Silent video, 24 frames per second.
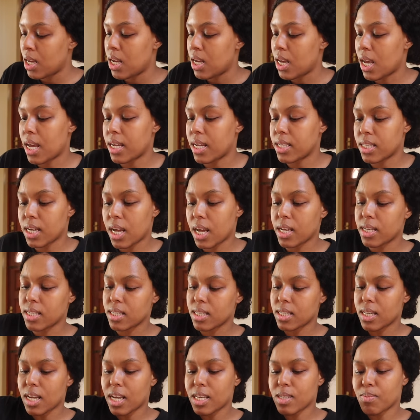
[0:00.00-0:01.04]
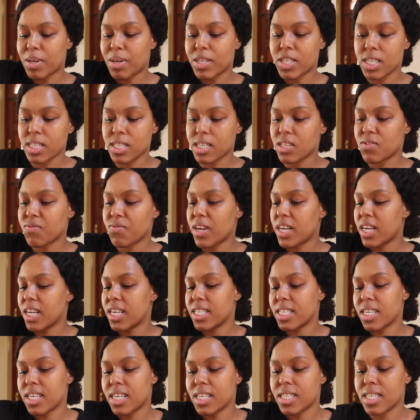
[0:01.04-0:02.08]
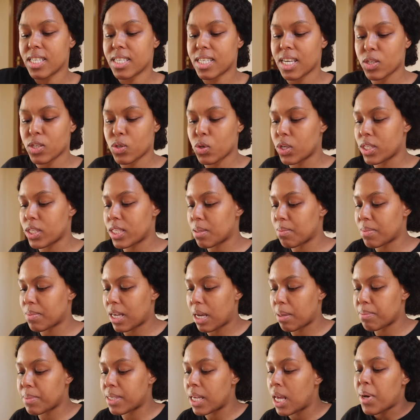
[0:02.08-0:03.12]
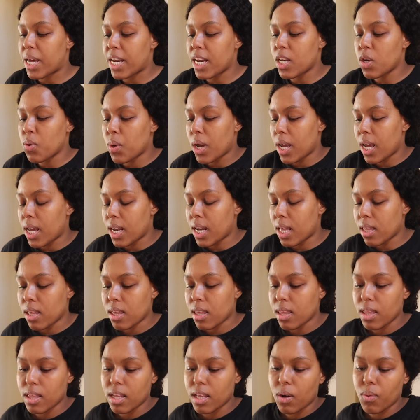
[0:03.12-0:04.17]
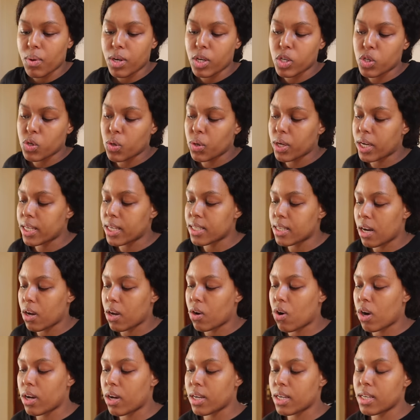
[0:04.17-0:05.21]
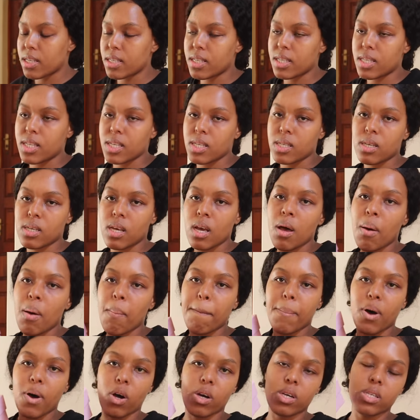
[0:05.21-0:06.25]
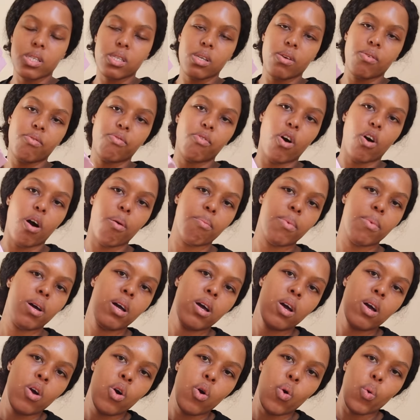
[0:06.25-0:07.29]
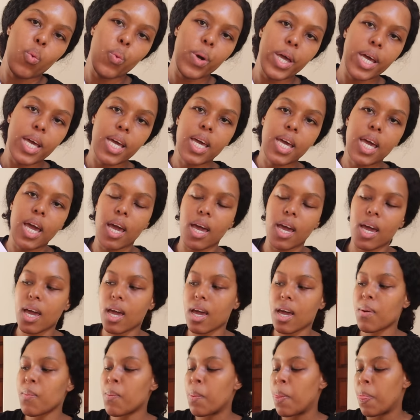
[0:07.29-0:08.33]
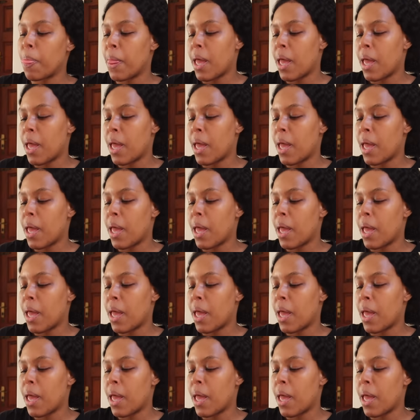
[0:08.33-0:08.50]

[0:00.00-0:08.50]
And as much as funny as it is, it does hurt sometimes. But anyway, another thing that I want to show you guys that I got is this box from Wig Care.